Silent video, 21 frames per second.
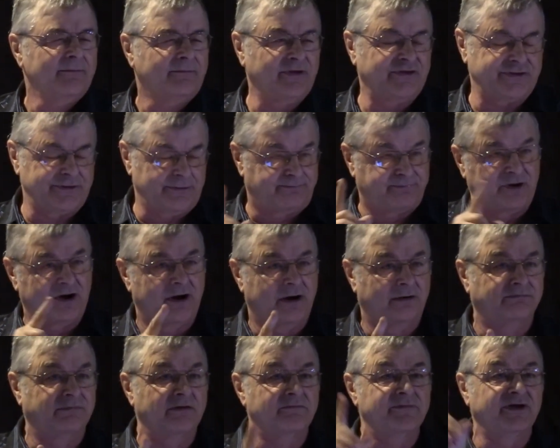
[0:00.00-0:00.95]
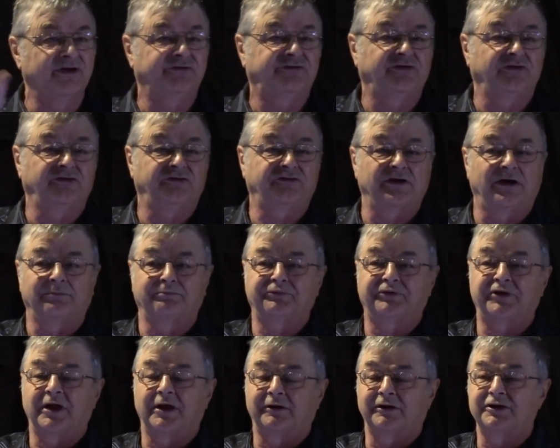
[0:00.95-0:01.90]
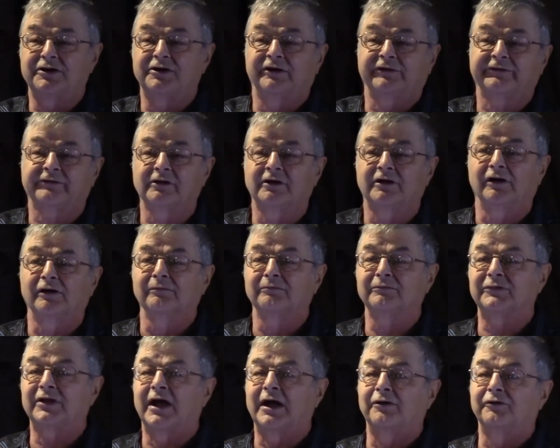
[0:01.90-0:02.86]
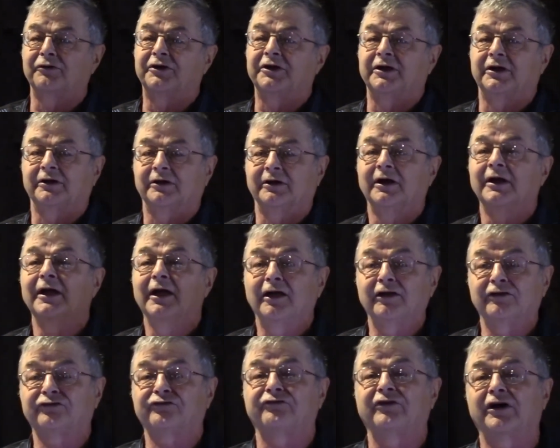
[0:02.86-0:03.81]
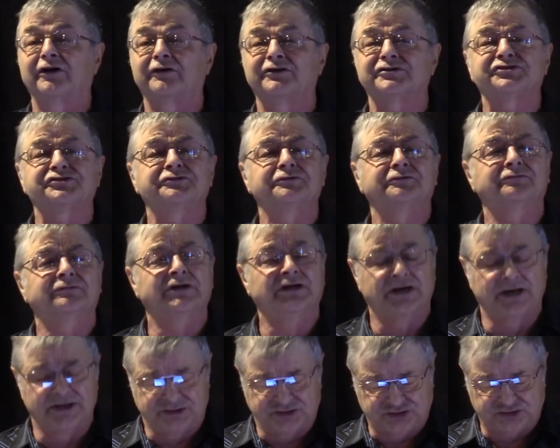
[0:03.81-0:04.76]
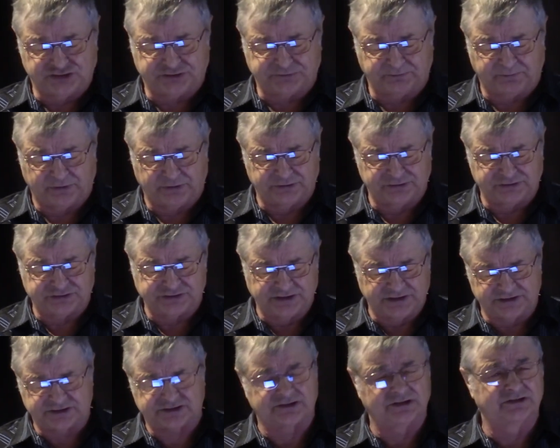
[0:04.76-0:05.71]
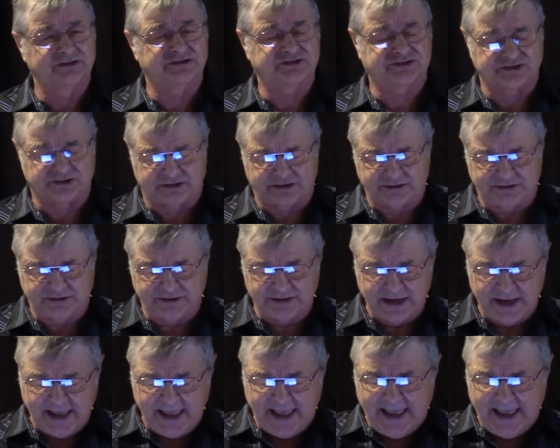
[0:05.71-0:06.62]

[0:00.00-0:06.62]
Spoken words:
But the problem is, he's up there. He doesn't come down here as far as the religious person is concerned.